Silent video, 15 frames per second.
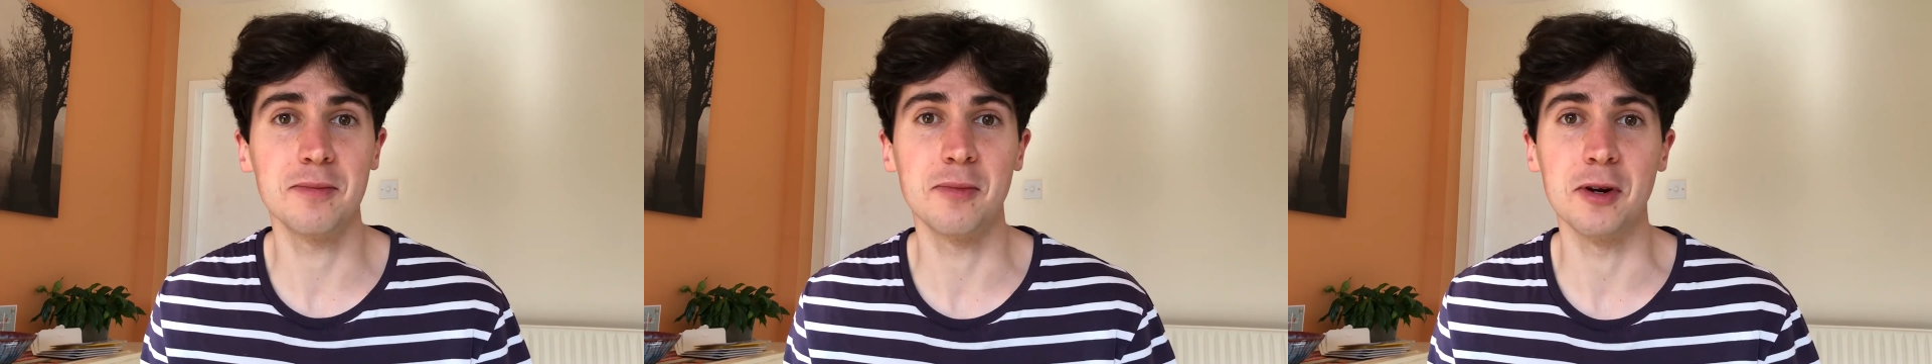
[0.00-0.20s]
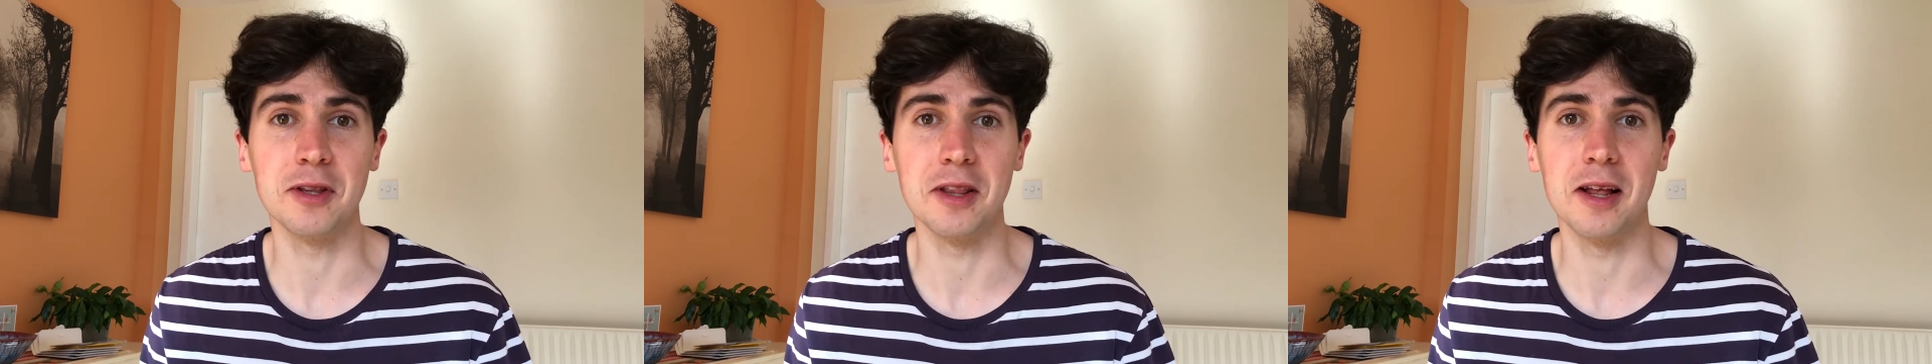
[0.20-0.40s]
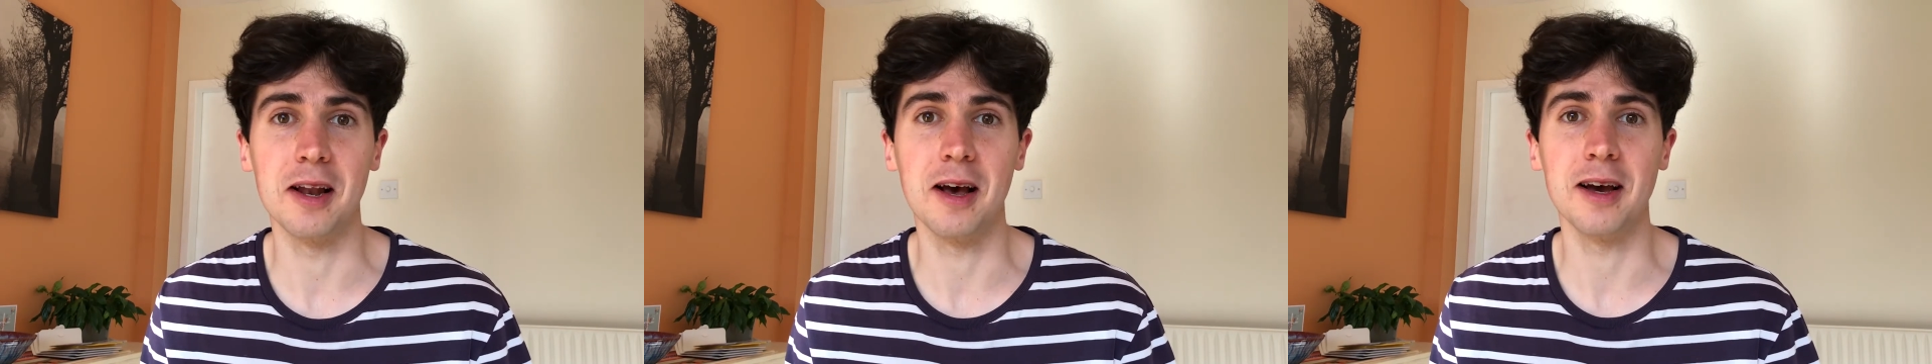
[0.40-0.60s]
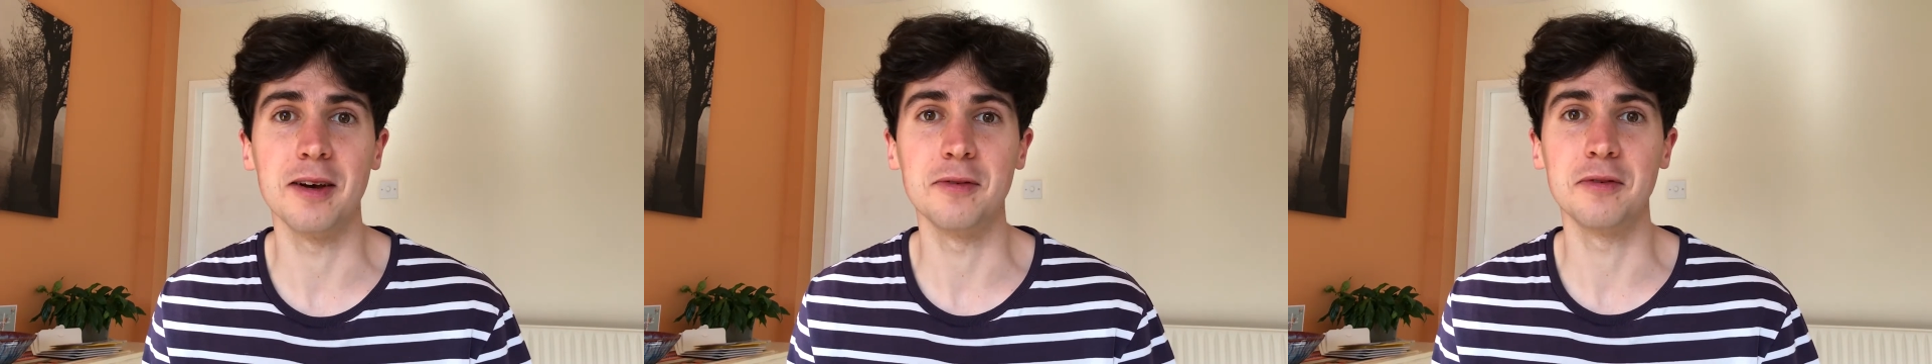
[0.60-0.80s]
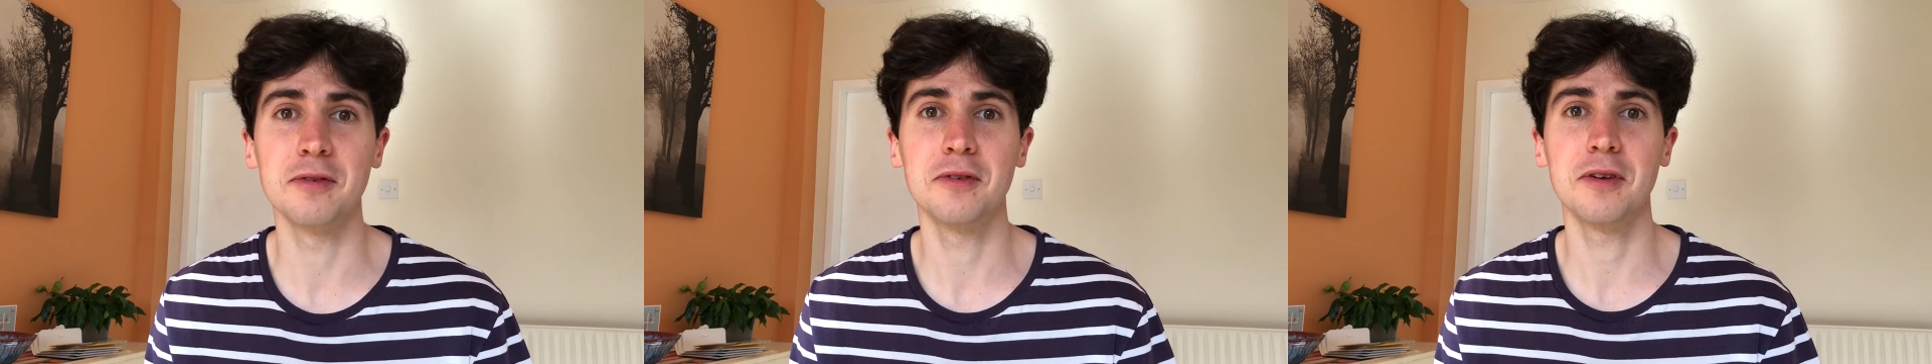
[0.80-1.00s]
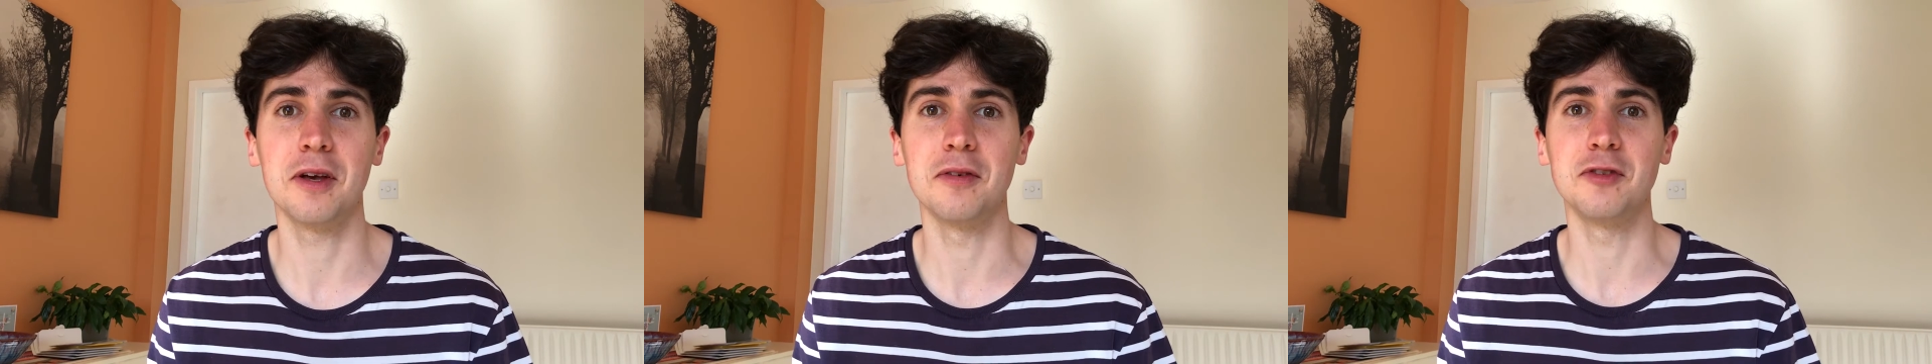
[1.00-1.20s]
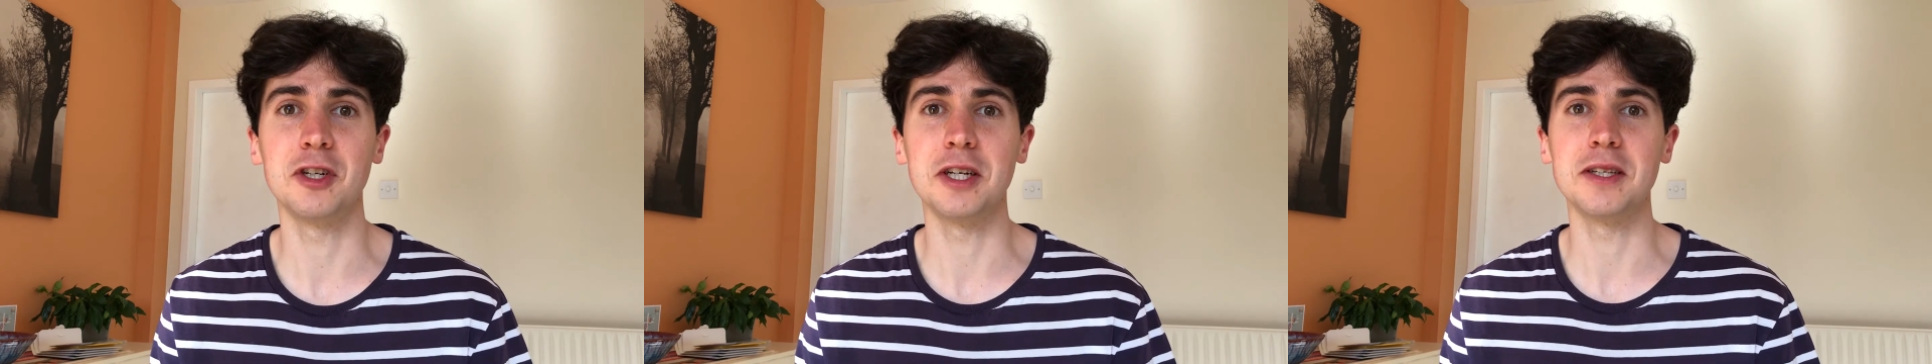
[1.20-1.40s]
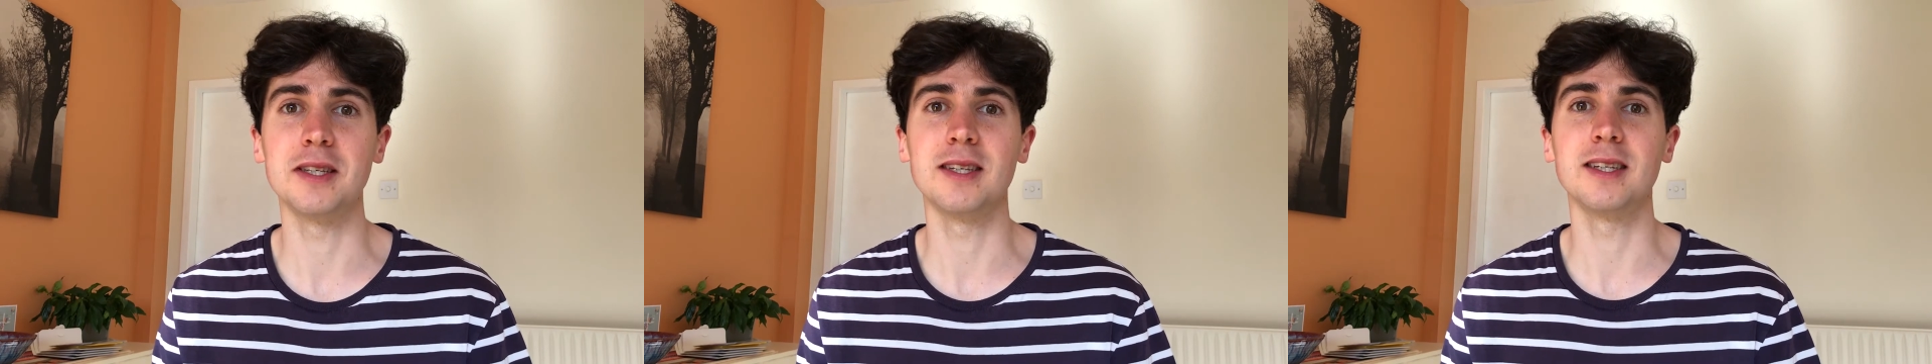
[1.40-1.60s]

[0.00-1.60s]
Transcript: bring the light of Jesus